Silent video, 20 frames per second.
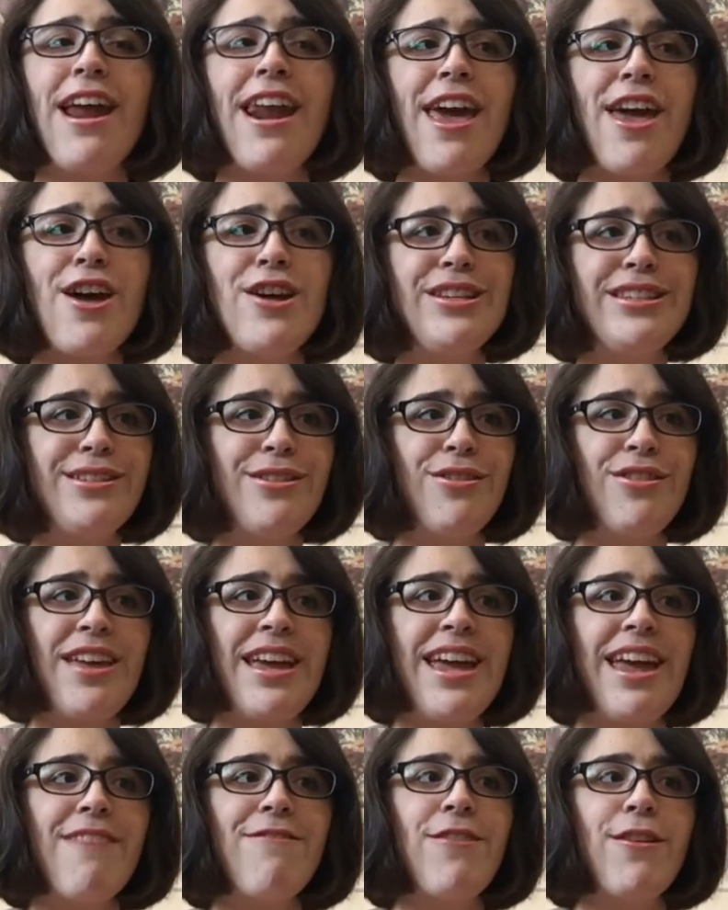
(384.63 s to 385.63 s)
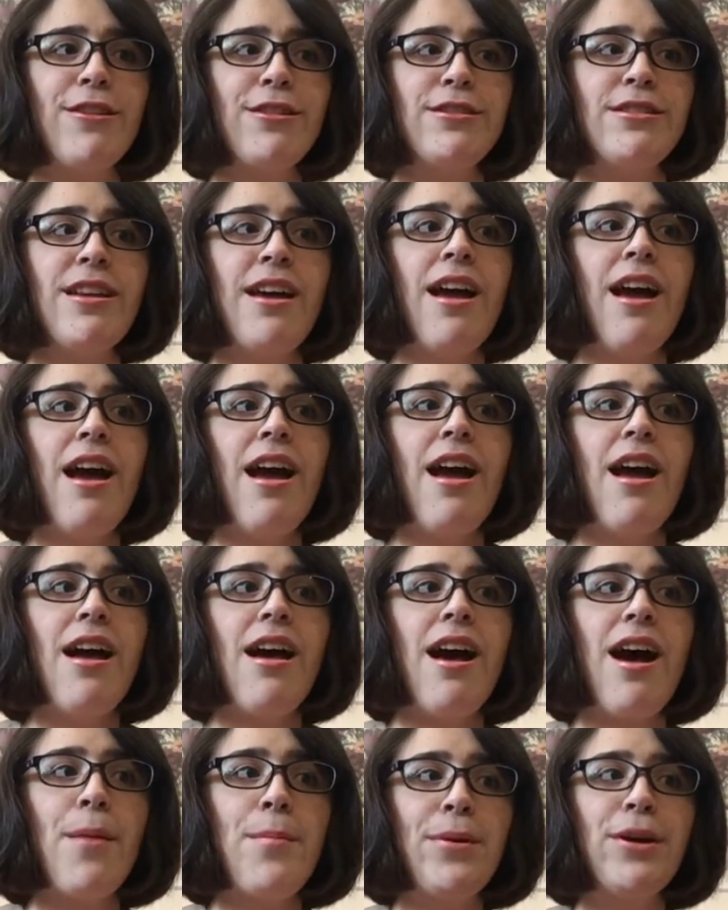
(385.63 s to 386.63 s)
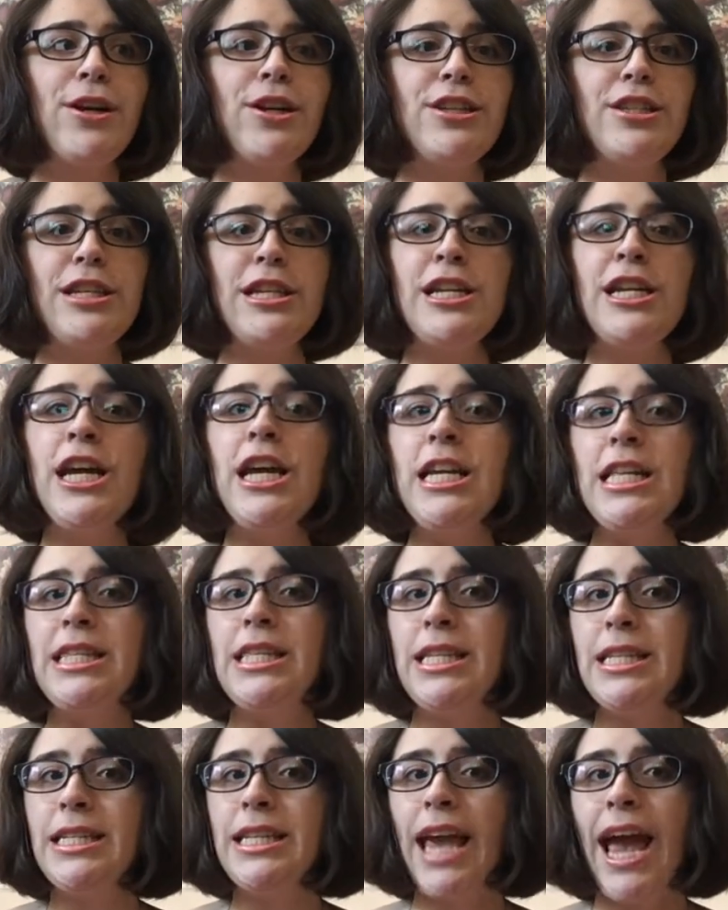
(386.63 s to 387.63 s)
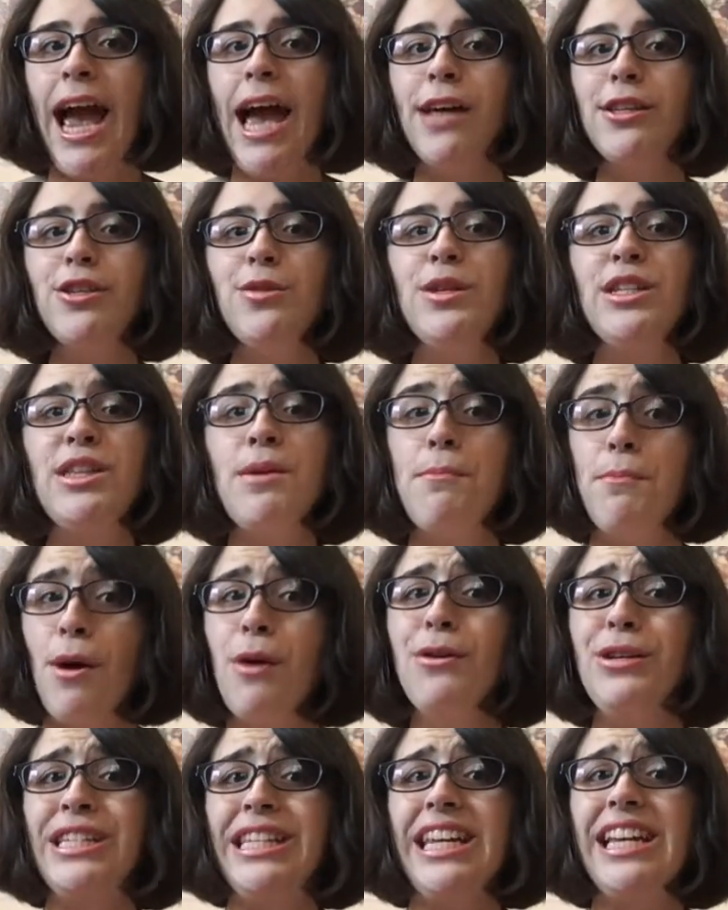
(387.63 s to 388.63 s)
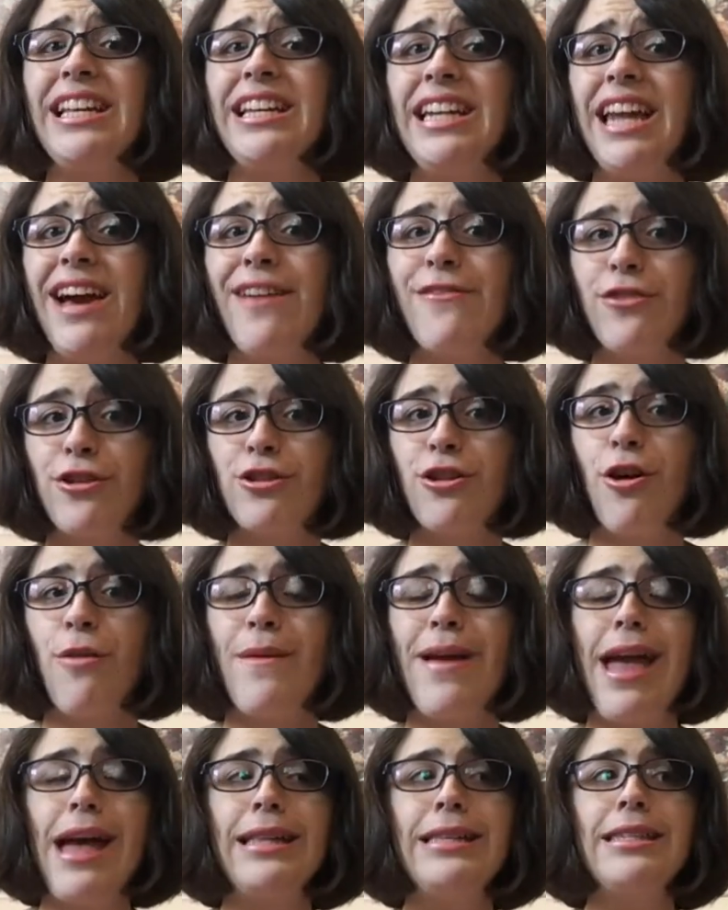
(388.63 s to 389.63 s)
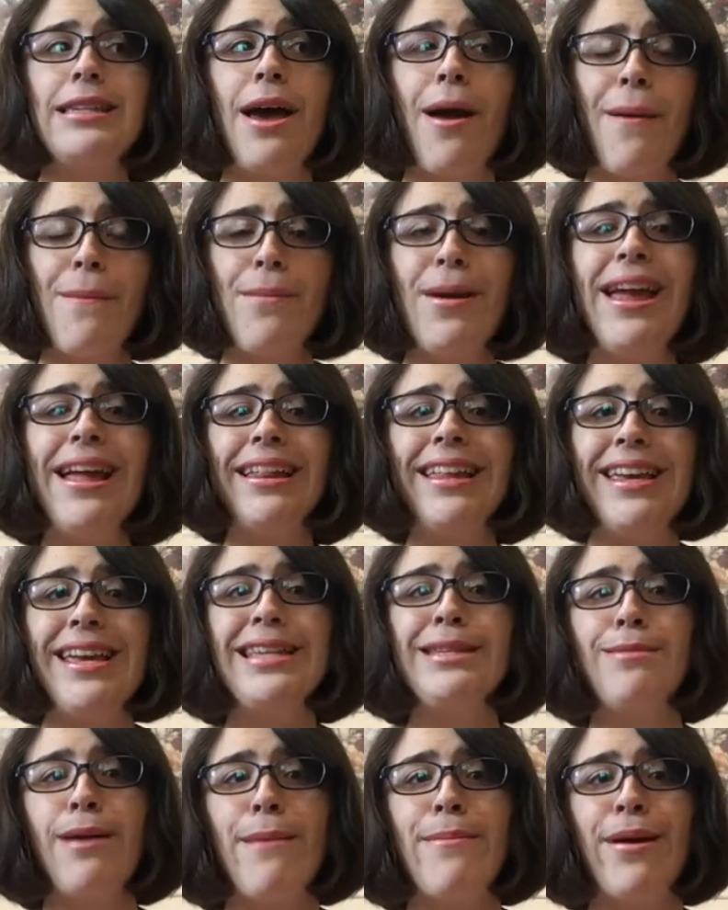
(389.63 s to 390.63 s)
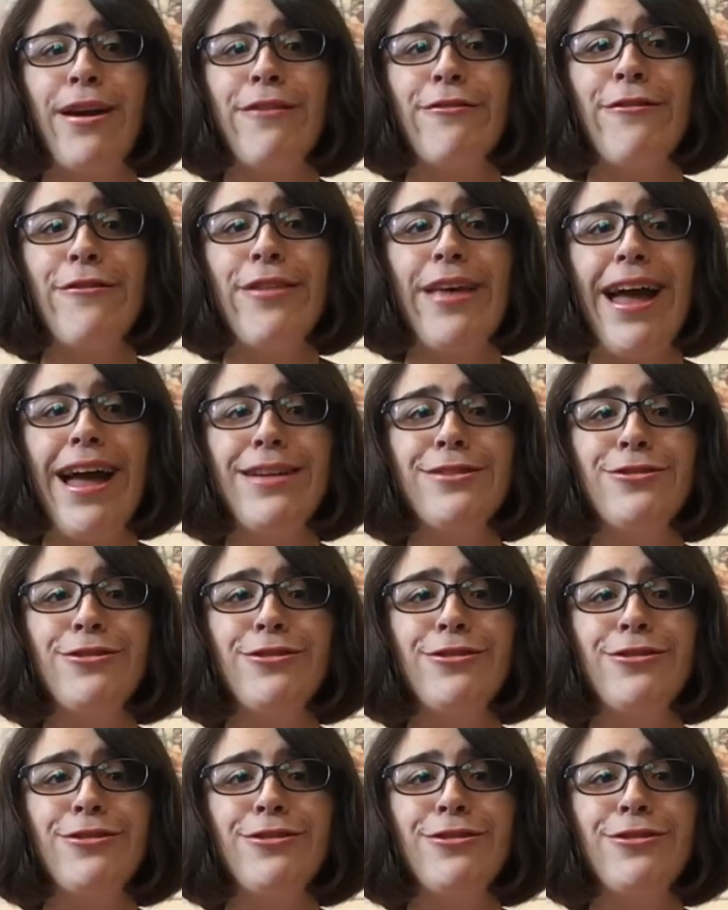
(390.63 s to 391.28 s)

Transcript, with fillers: And I also think if there's a person in this cast who is the most likely to have a showmance, Bayleigh is my pick for that.